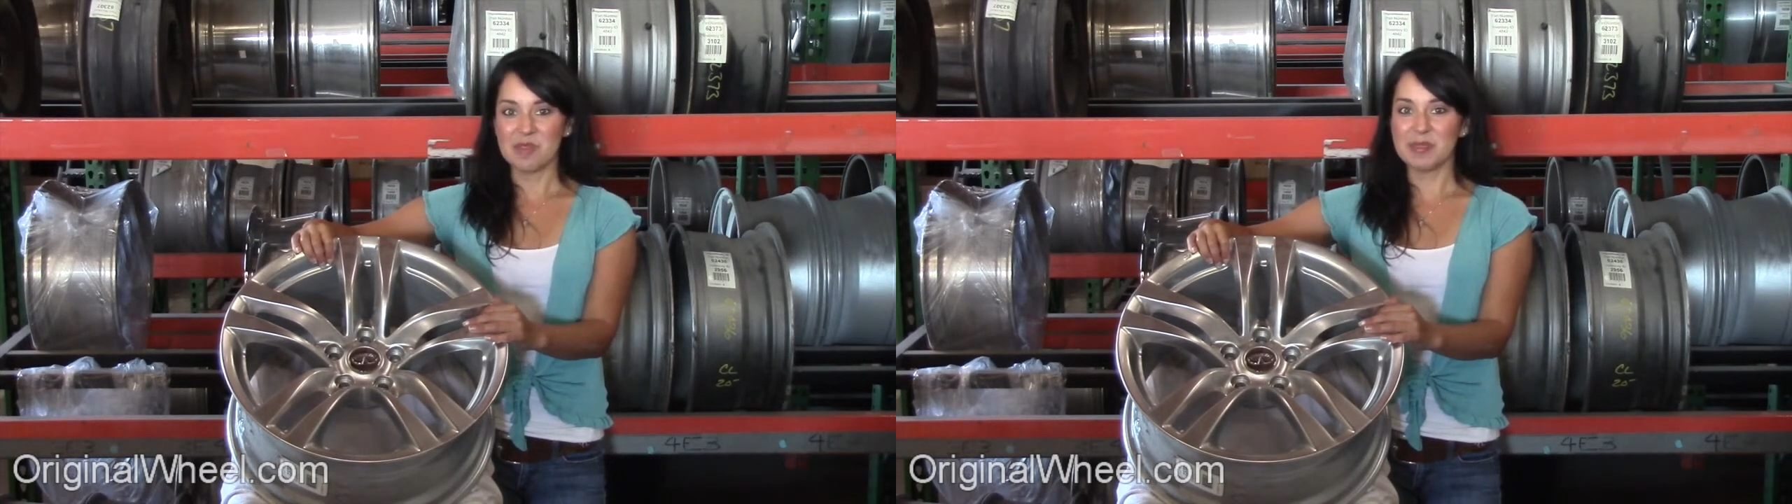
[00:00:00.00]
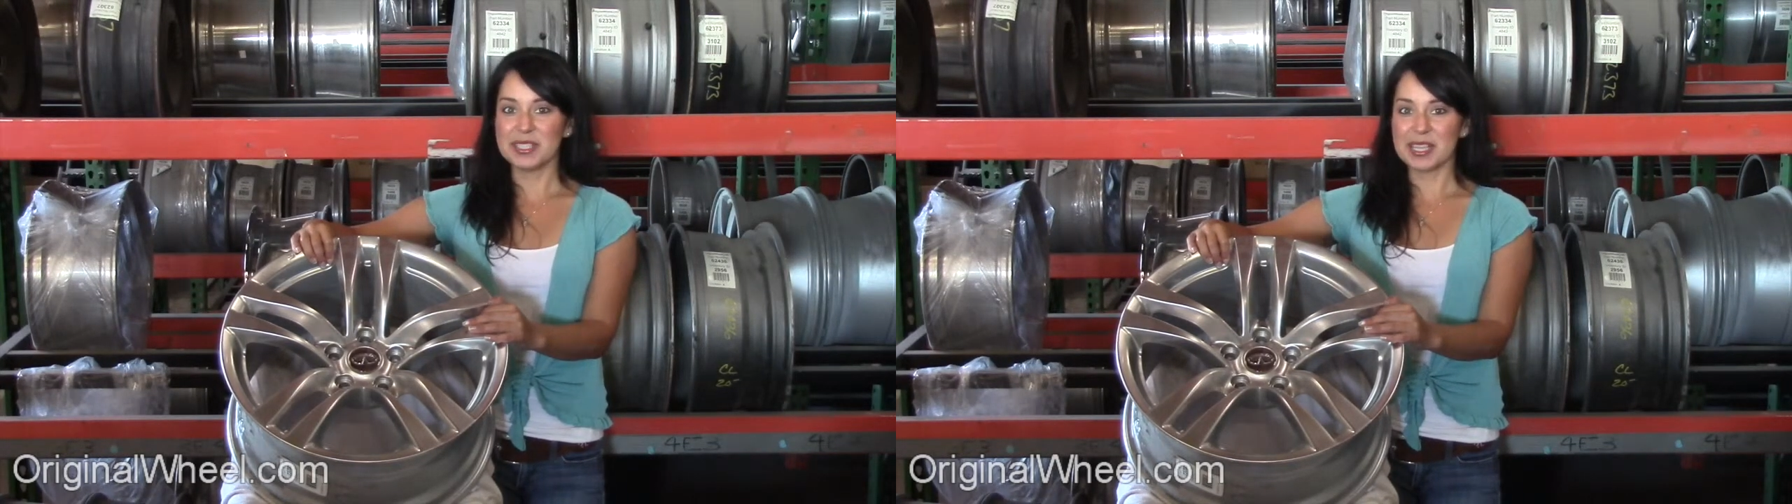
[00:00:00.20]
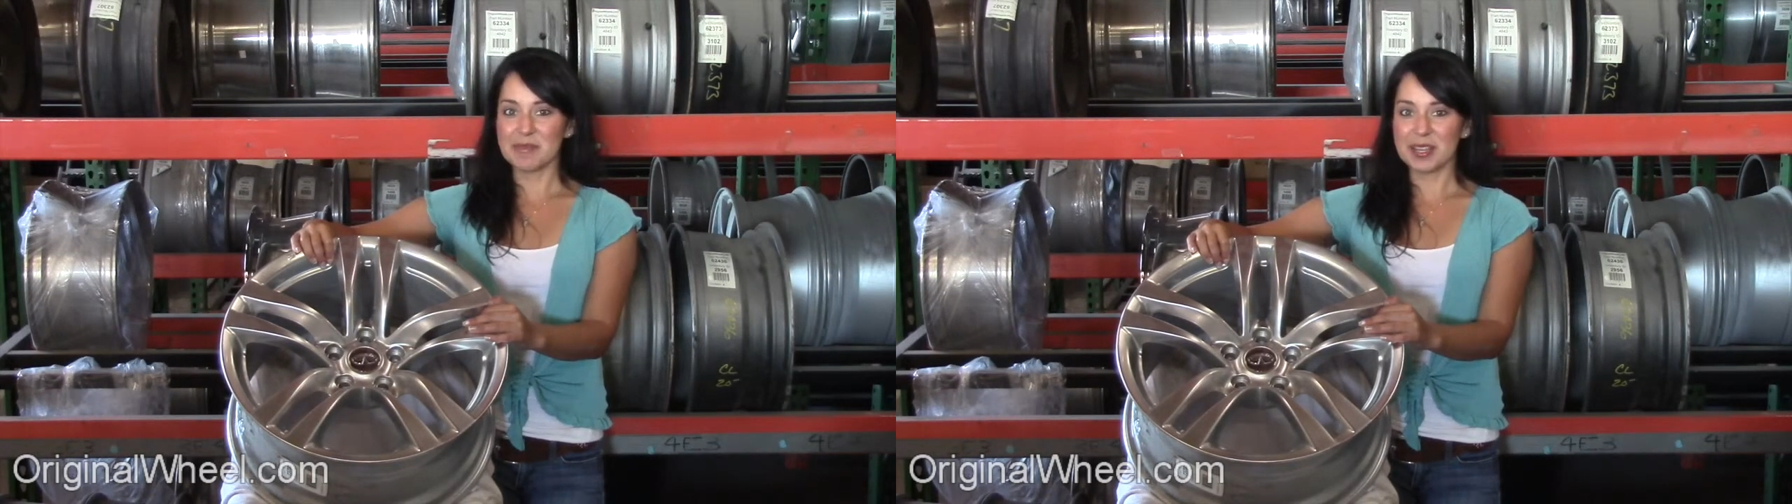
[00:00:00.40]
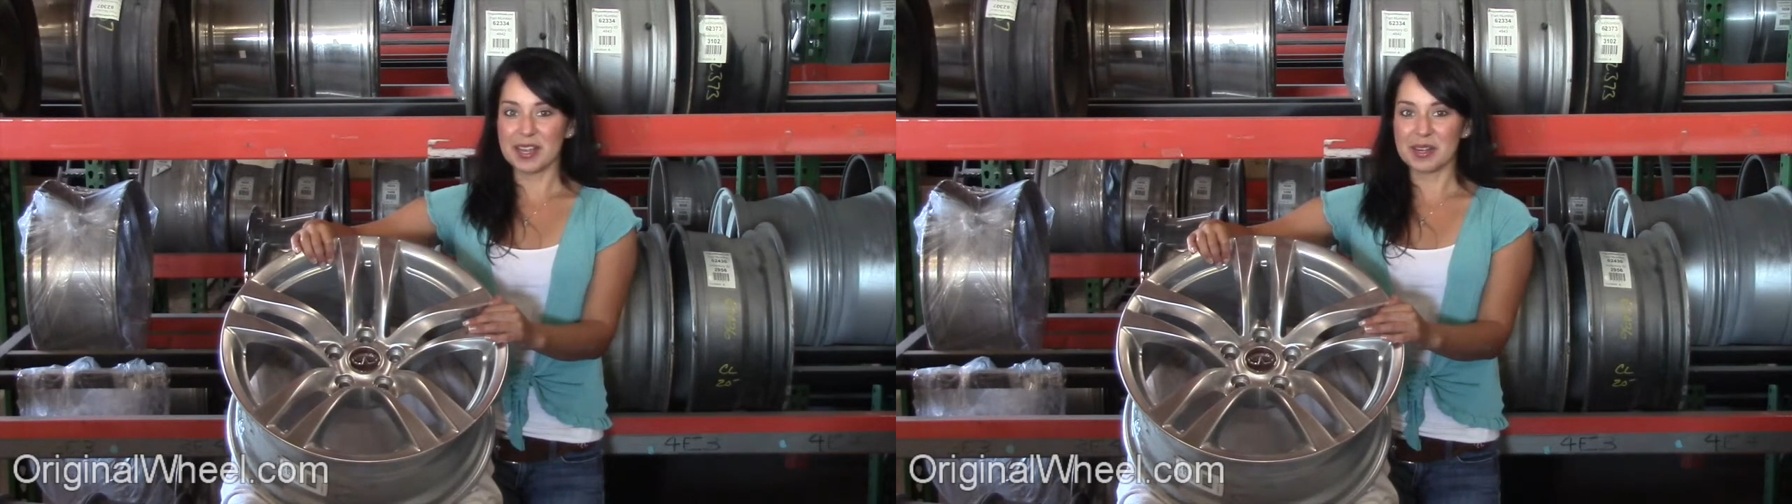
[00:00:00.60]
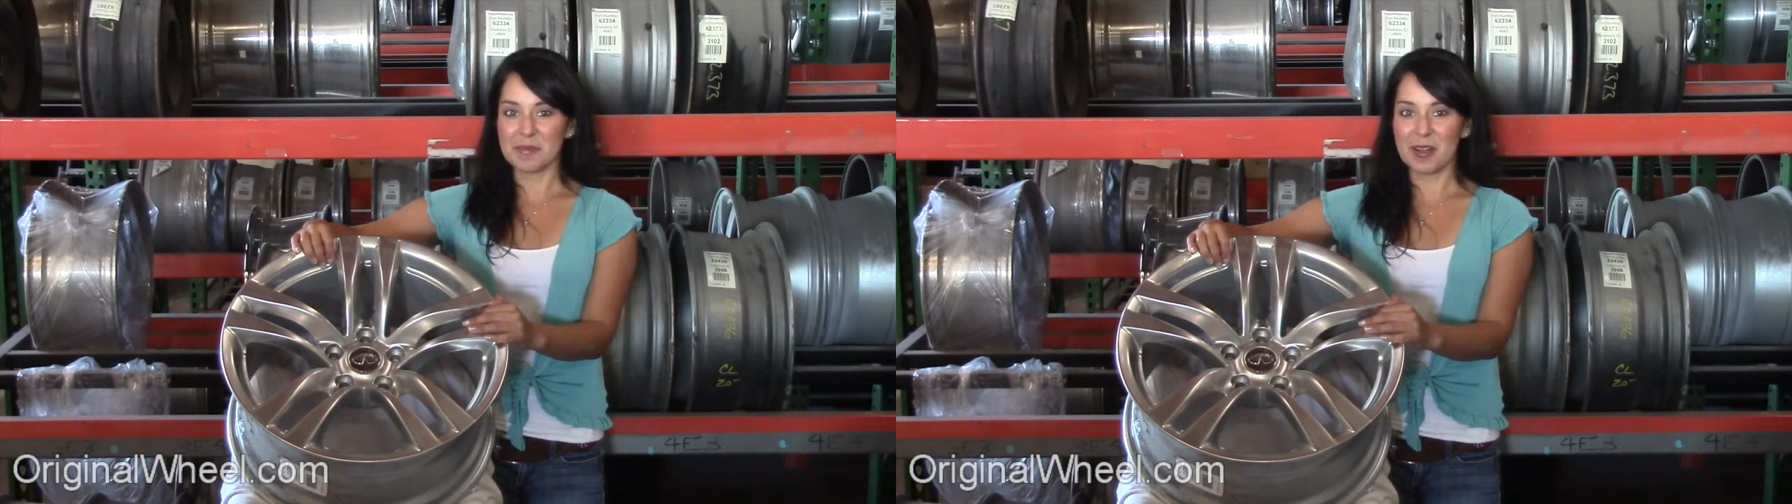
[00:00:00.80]
We stand
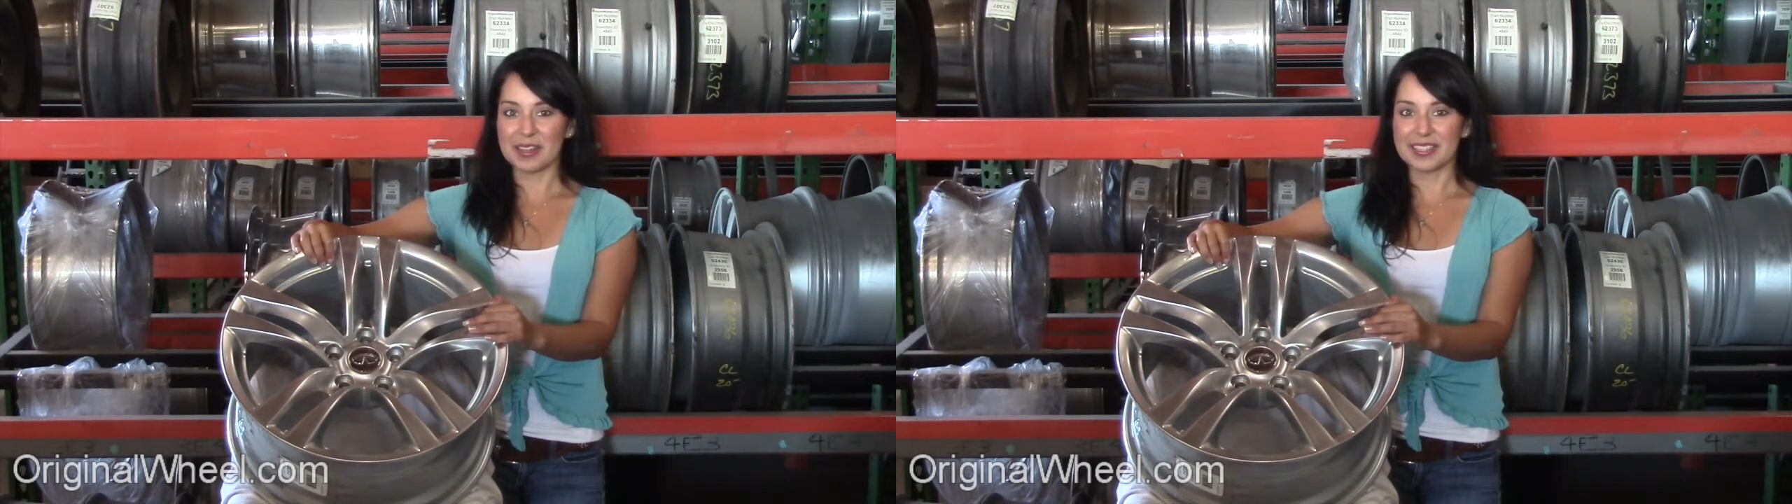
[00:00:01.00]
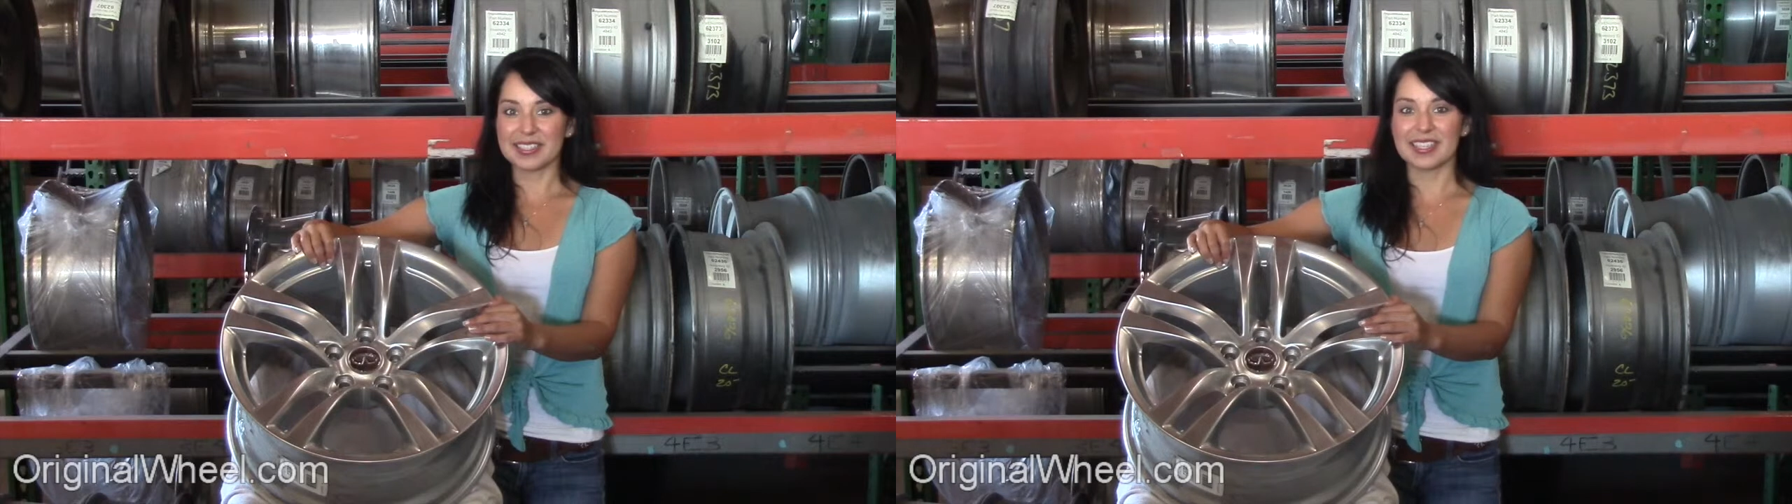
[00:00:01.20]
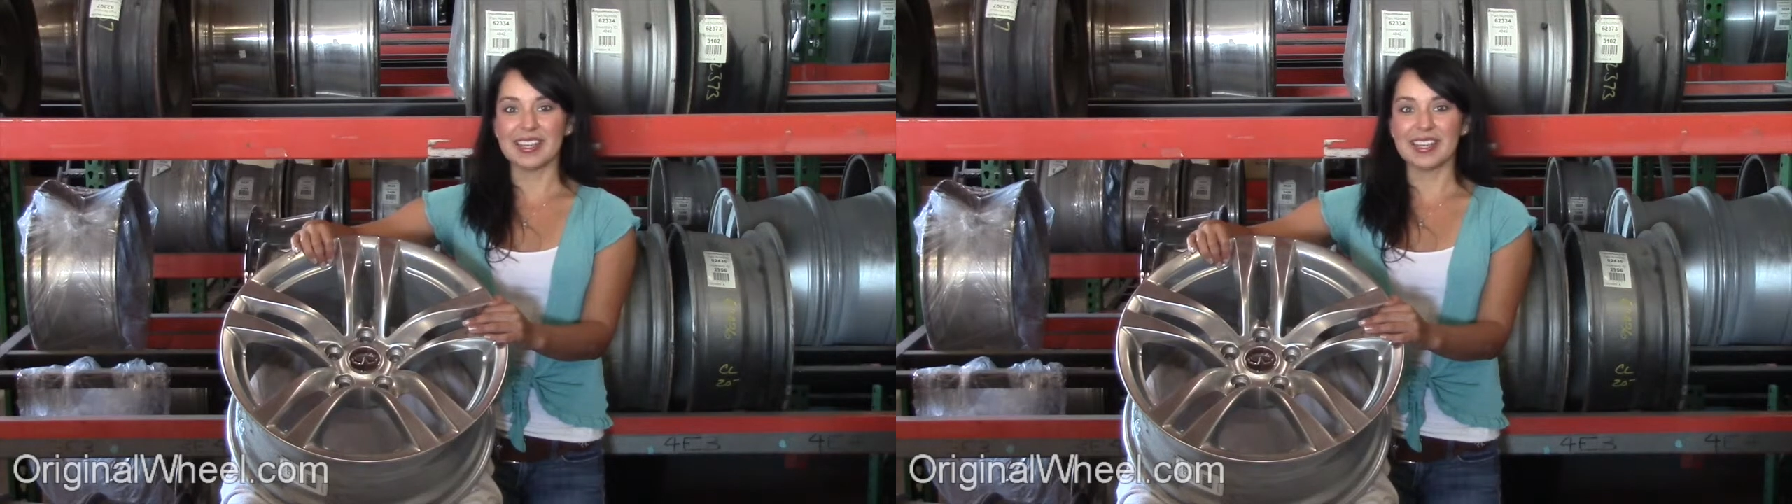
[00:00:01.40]
behind our product